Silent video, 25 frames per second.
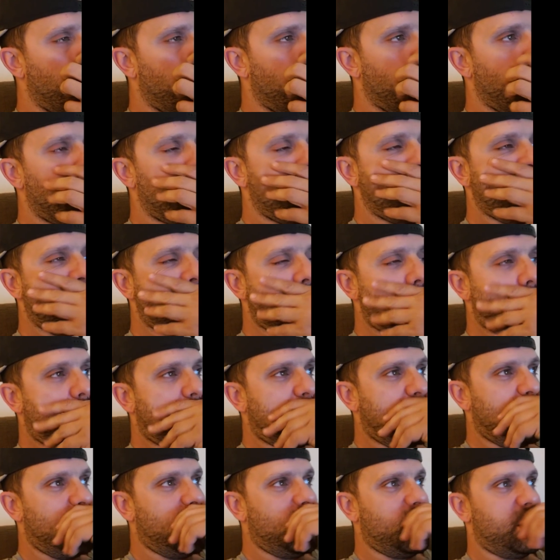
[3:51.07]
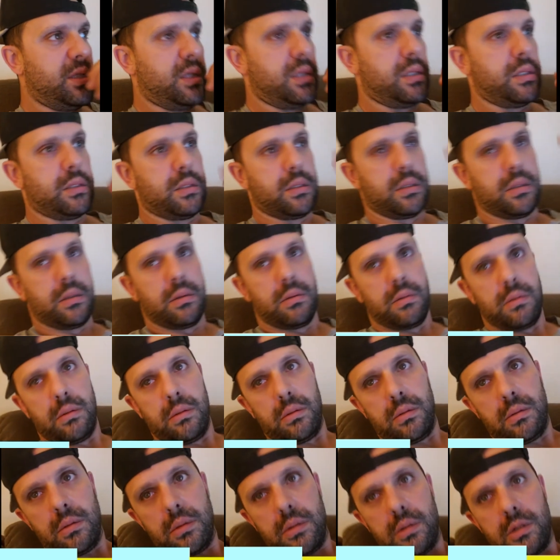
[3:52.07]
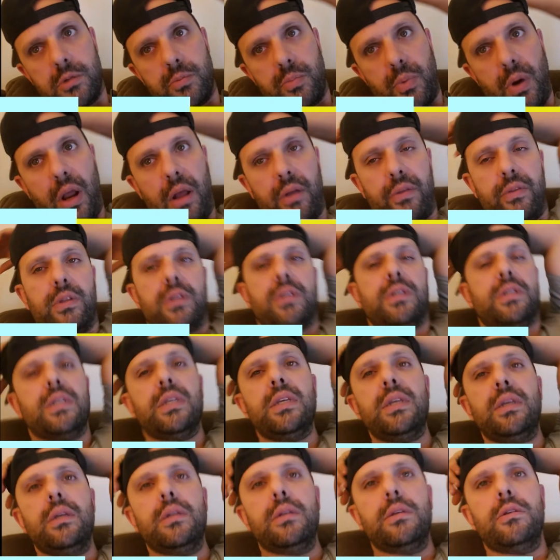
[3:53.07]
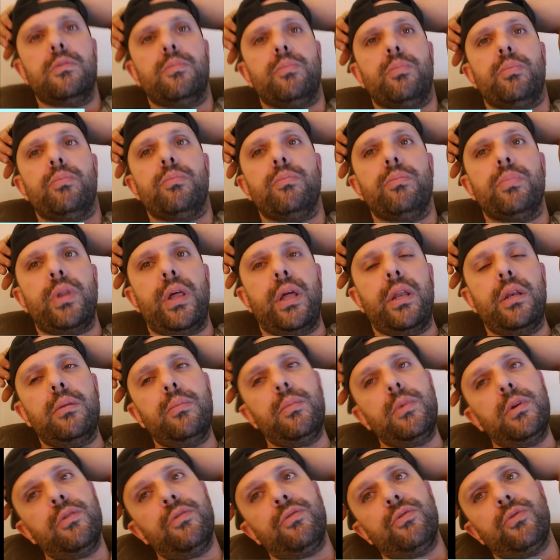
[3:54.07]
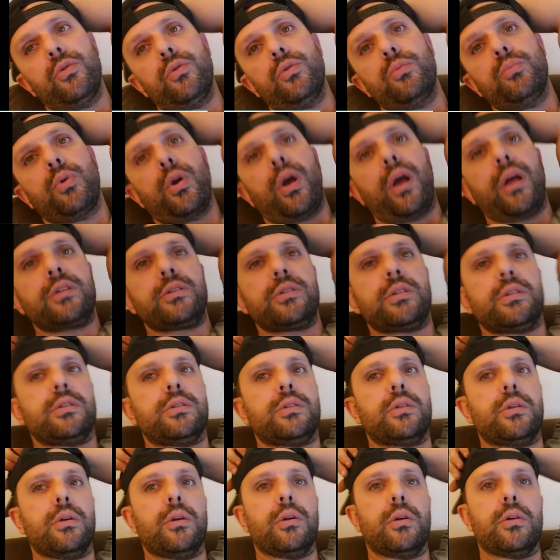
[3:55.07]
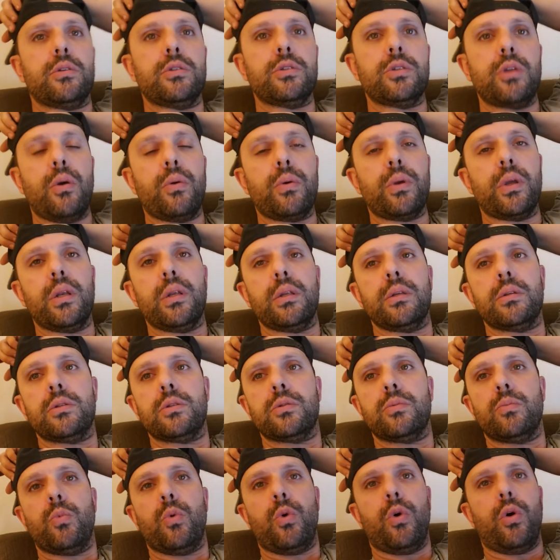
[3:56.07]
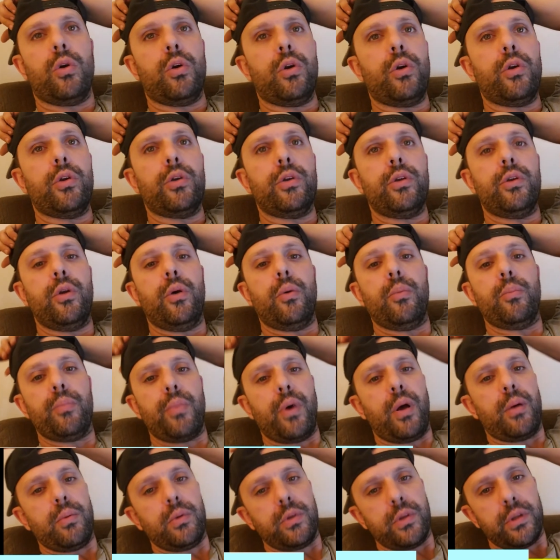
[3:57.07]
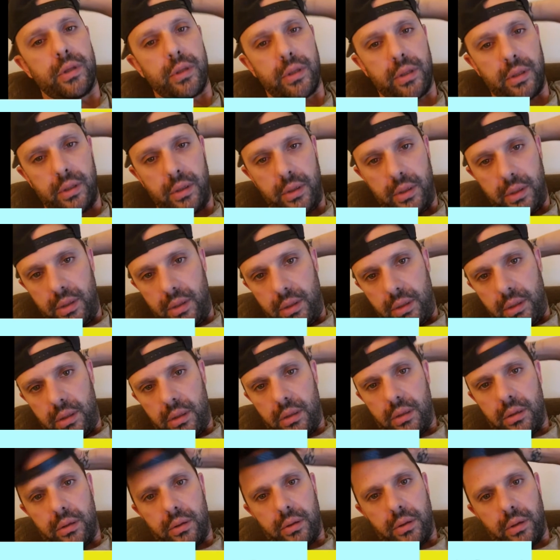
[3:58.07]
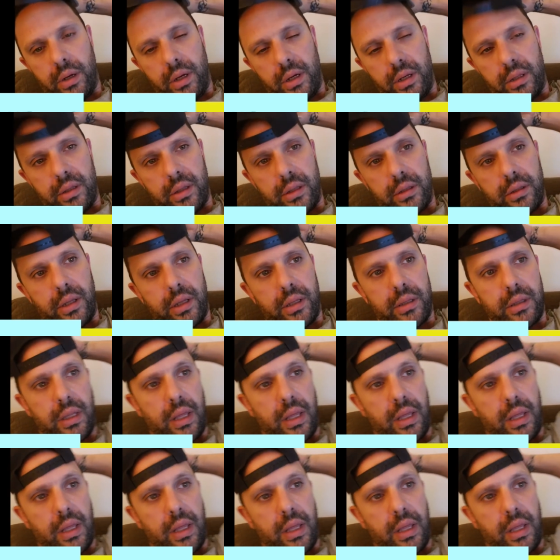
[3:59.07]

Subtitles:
You basically just sprout the seeds, blend them in a food processor, soak it in some water. You don't bubble it or anything like